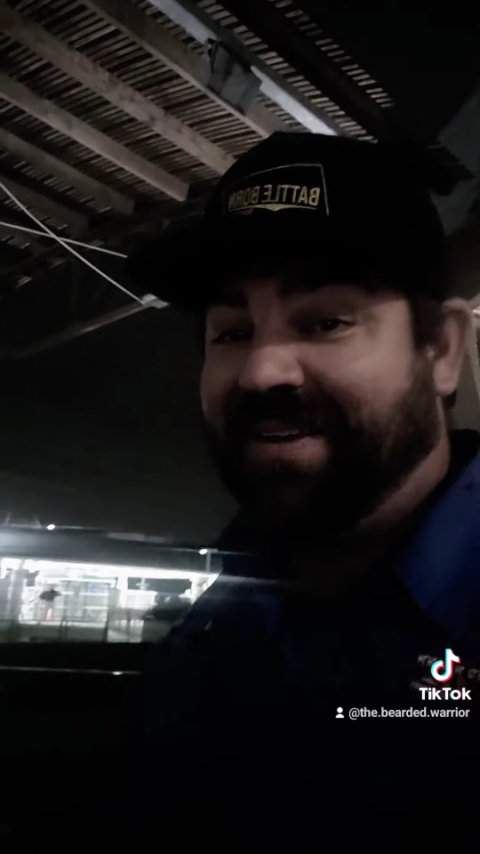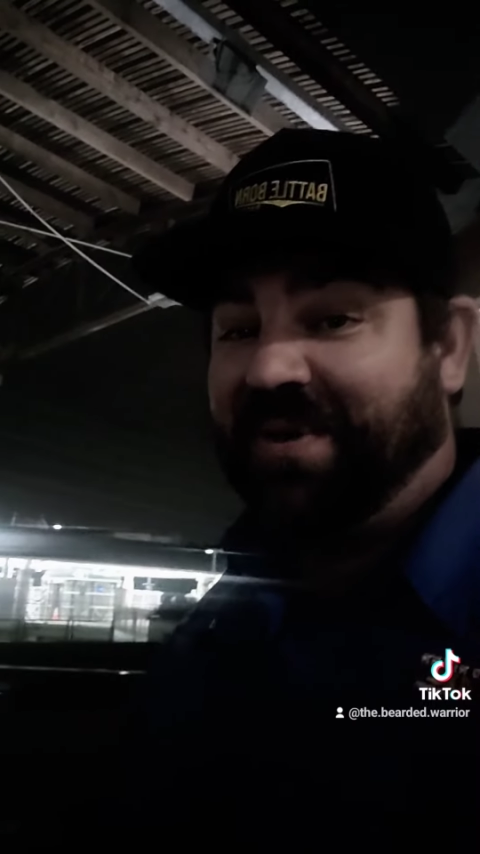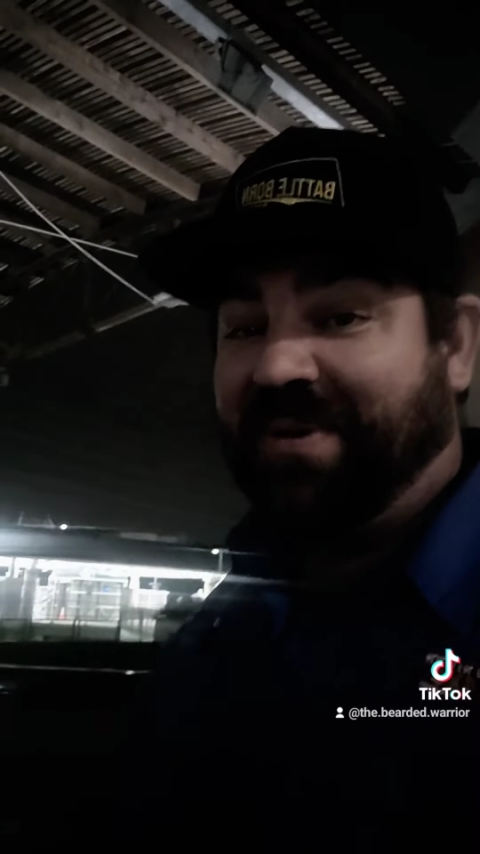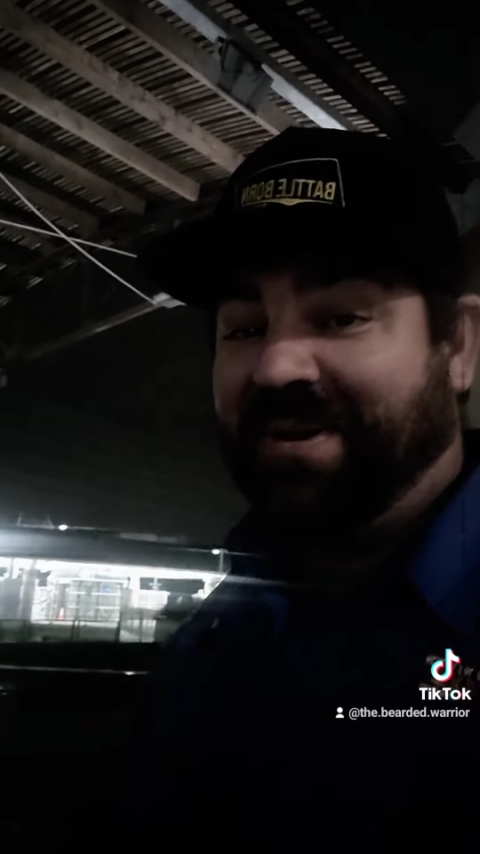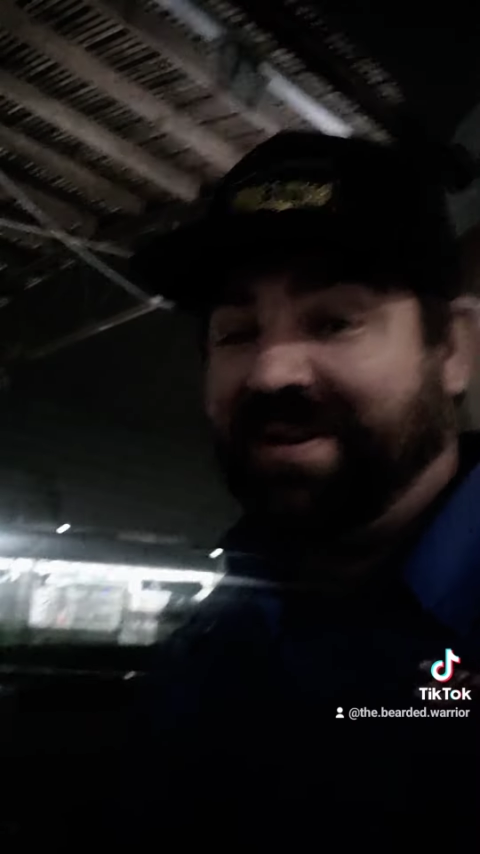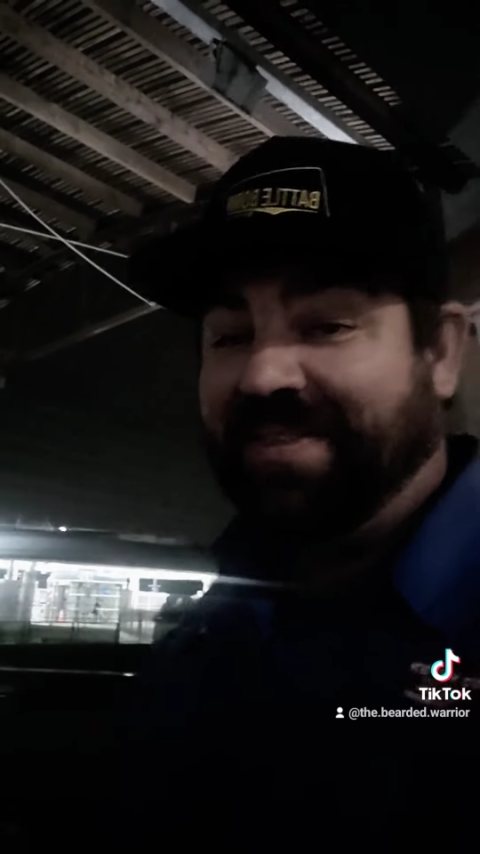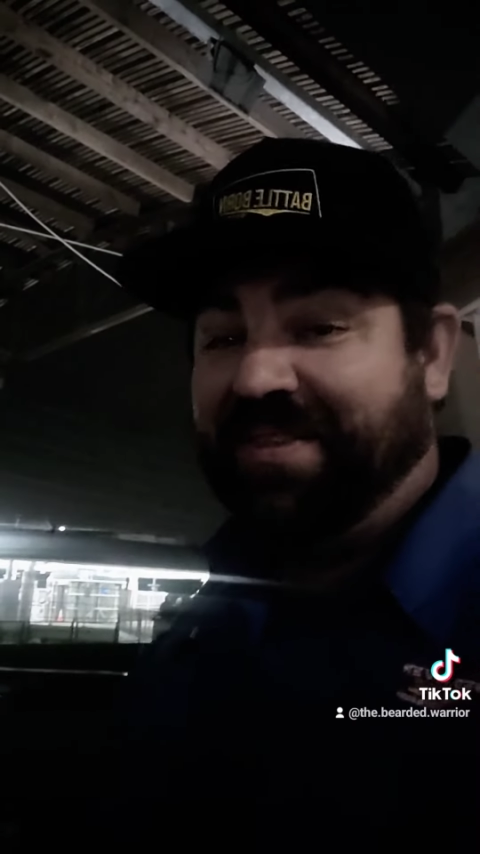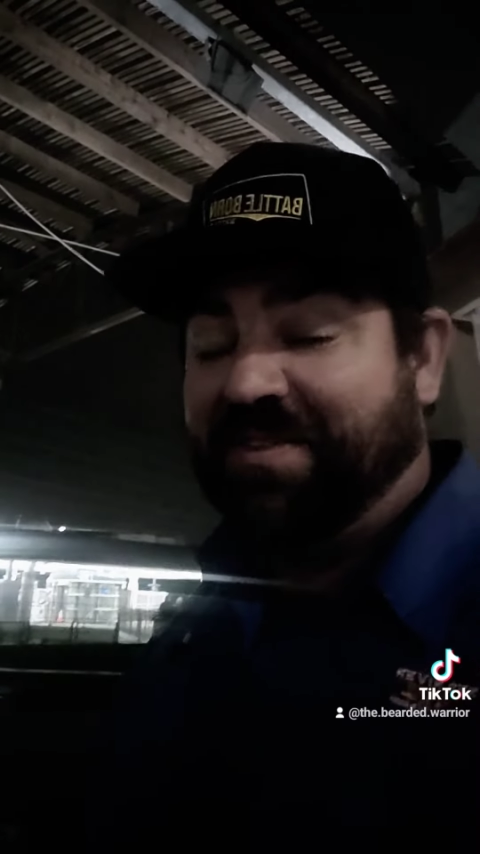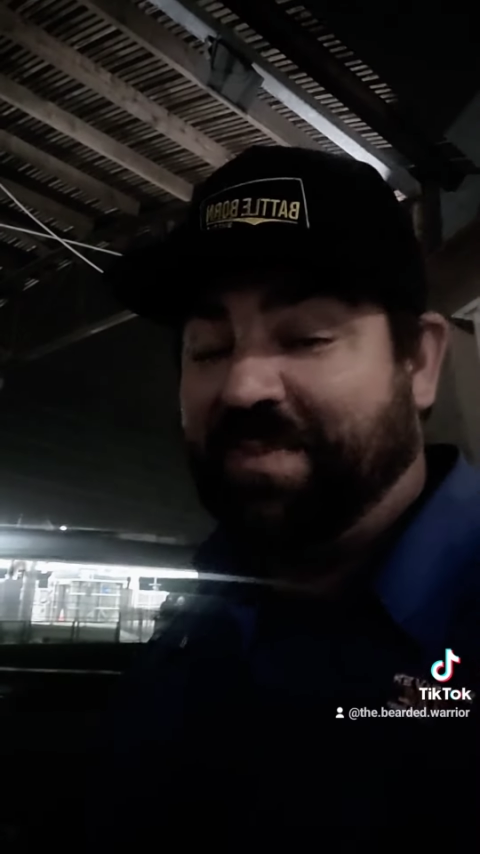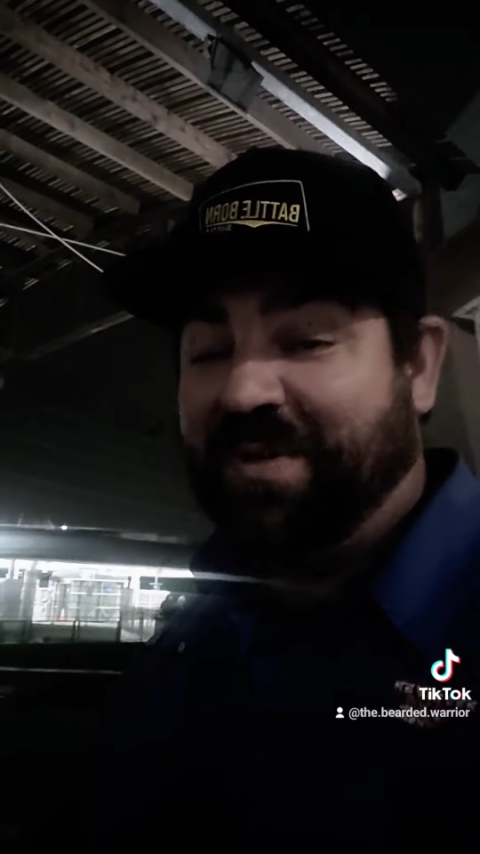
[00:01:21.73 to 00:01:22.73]
going on in
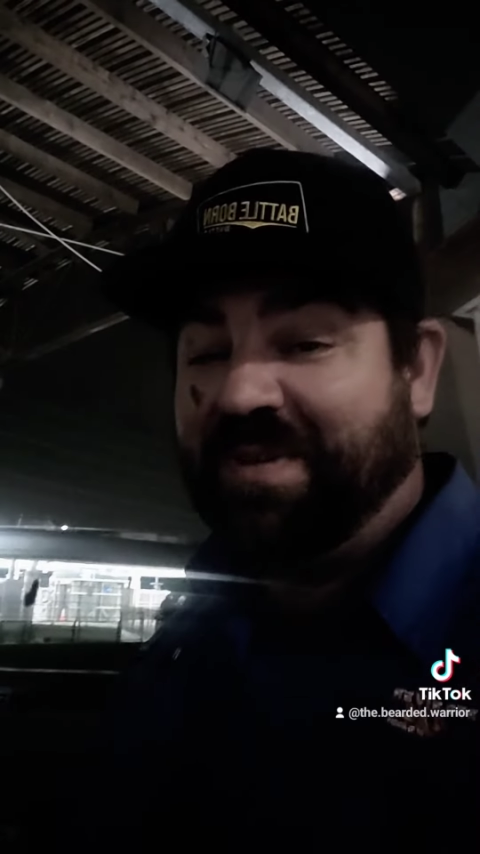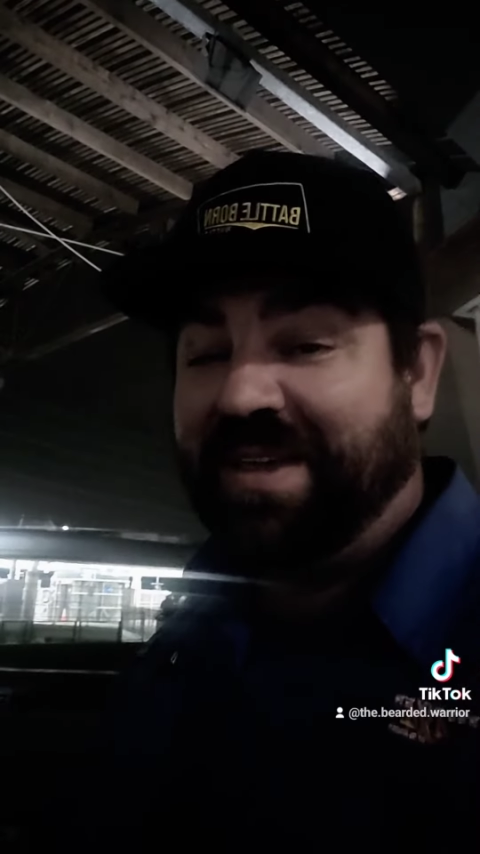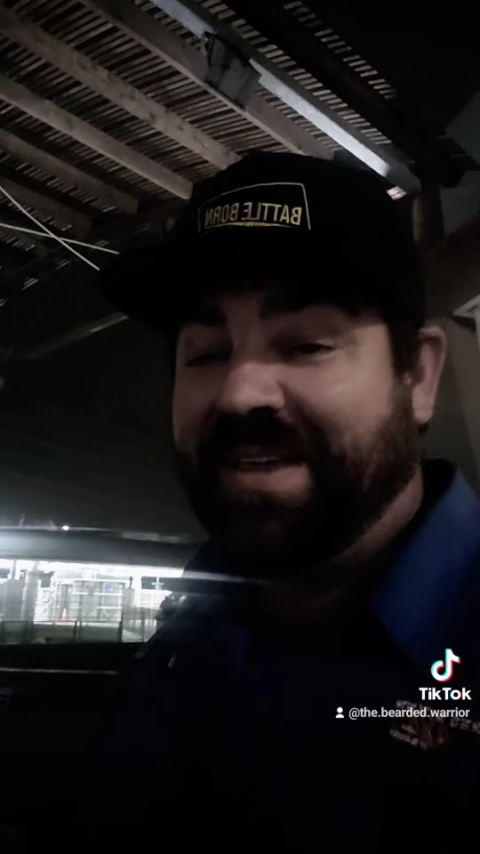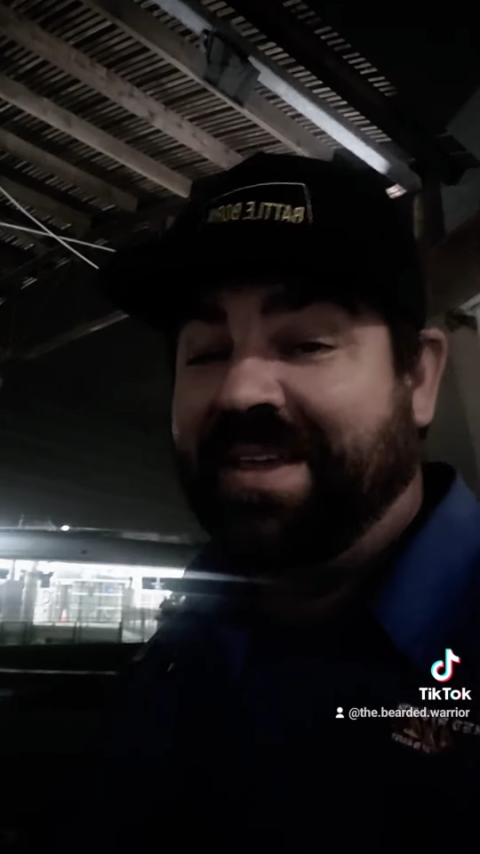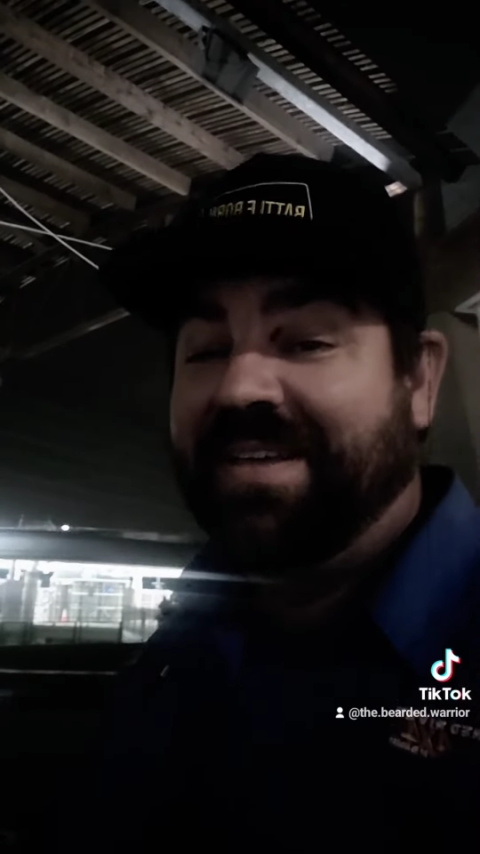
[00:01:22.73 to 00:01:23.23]
this movie.